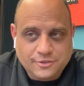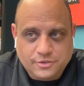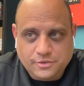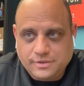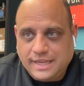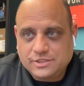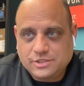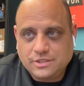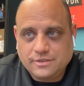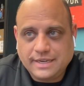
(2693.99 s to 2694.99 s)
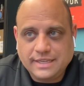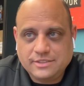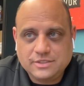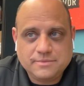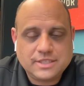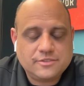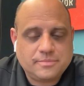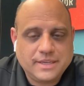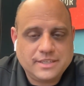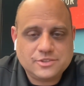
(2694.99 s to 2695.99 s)
So last year I had a Jimmy
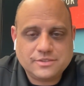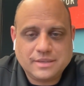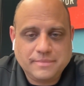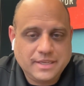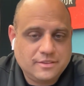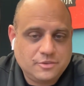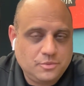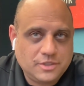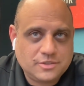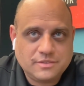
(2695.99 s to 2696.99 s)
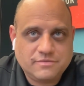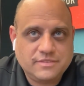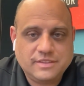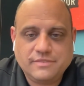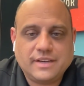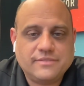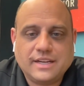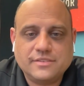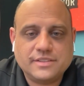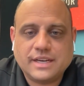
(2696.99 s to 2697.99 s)
John's manager that made two hundred fifty-five
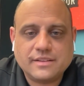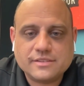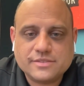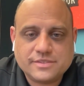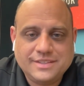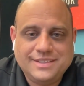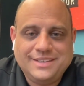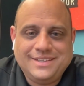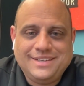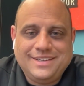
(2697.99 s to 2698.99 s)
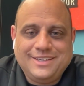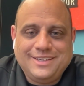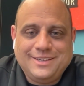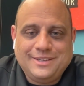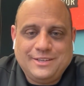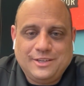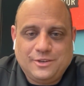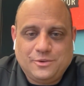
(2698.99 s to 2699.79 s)
thousand dollars, you